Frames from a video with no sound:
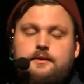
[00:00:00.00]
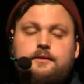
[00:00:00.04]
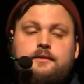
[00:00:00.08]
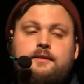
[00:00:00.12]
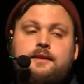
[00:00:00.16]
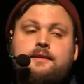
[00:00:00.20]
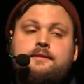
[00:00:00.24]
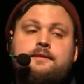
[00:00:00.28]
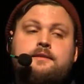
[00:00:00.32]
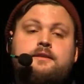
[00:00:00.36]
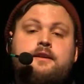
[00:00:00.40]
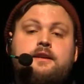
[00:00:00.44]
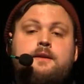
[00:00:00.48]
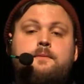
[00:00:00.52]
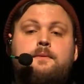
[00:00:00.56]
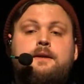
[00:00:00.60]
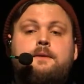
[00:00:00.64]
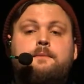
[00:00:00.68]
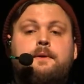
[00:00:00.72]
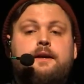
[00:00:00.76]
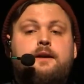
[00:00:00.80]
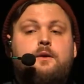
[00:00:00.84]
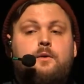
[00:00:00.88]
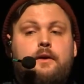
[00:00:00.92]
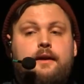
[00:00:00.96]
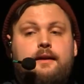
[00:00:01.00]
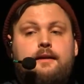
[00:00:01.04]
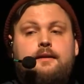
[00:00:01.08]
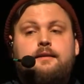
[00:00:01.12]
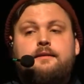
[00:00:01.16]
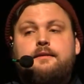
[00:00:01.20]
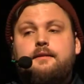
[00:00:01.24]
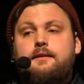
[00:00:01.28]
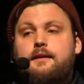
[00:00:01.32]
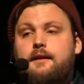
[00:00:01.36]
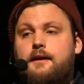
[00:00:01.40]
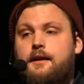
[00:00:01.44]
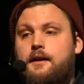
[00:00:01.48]
This is going to be a bit quick.
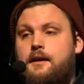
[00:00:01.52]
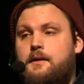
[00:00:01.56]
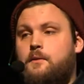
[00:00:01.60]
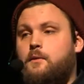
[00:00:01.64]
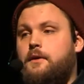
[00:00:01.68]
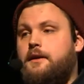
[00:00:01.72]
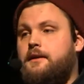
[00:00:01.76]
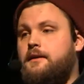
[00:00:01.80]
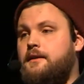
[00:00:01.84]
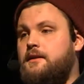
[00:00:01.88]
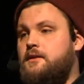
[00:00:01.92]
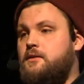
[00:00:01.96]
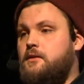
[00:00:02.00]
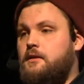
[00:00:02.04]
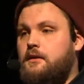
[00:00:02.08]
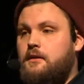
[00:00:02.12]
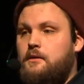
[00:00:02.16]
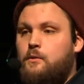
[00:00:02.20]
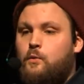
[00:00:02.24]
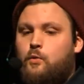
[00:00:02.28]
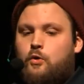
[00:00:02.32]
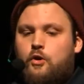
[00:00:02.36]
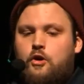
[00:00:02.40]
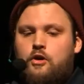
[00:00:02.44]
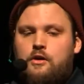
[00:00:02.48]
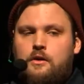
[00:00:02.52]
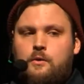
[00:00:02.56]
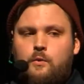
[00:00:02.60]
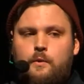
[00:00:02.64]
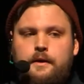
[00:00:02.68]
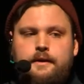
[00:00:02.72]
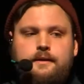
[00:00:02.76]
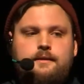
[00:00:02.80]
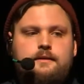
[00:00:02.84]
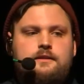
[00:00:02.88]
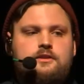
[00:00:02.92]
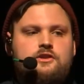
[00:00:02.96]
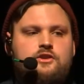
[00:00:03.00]
We're going to do a little
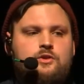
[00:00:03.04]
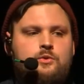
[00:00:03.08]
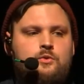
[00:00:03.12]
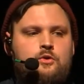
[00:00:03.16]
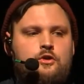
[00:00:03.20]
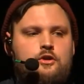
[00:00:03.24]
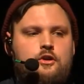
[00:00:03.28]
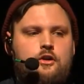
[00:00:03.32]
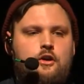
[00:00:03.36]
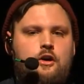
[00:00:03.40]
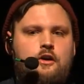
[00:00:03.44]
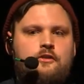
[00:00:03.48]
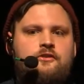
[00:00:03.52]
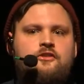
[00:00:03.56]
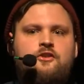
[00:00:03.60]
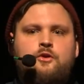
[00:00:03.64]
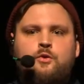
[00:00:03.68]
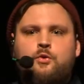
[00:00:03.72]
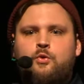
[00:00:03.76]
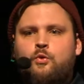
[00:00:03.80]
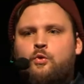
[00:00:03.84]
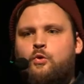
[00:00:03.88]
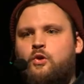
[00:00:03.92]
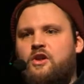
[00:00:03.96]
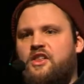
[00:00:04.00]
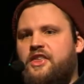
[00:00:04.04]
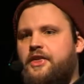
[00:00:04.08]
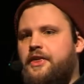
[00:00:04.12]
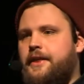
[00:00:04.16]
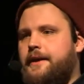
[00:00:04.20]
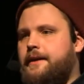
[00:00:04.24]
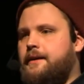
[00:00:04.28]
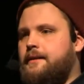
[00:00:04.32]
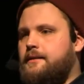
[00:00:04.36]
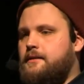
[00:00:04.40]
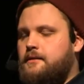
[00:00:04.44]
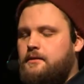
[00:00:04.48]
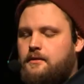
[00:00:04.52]
whirlwind tour of cool
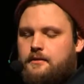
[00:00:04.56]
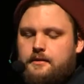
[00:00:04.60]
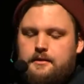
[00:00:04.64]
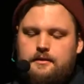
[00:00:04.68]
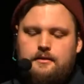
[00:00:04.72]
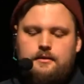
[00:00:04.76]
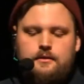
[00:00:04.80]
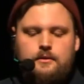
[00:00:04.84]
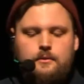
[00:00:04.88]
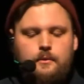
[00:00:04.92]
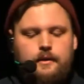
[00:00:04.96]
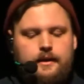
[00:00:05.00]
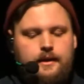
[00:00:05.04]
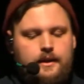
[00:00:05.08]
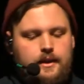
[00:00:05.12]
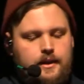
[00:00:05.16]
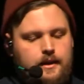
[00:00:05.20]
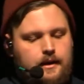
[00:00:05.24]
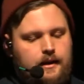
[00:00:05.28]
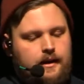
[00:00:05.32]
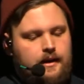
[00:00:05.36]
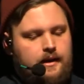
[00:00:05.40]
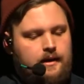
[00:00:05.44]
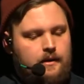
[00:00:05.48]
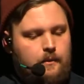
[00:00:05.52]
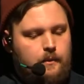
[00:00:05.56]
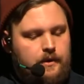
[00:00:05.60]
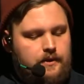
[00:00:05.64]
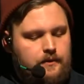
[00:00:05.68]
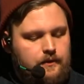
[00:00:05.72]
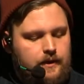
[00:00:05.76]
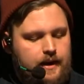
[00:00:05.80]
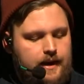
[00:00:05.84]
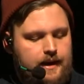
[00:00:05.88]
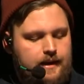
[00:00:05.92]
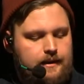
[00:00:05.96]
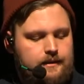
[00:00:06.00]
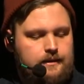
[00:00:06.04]
things you can do with
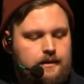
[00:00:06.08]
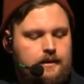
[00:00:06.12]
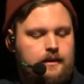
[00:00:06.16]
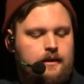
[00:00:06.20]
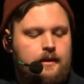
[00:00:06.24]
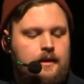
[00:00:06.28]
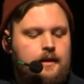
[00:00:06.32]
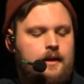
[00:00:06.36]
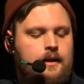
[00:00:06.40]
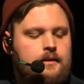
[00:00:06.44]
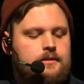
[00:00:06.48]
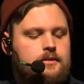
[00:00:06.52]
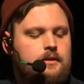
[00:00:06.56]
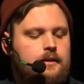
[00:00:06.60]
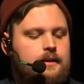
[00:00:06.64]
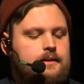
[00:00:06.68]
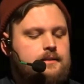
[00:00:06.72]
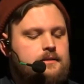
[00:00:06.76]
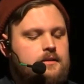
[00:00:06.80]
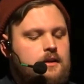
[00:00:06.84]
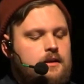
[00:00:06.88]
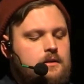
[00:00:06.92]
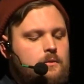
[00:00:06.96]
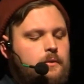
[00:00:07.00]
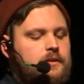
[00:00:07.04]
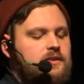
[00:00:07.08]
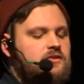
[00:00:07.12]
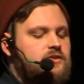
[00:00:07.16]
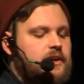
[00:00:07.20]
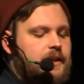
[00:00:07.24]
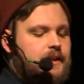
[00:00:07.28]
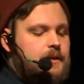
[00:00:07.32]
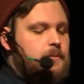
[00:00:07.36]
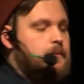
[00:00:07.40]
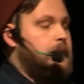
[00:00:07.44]
React. So let's start with really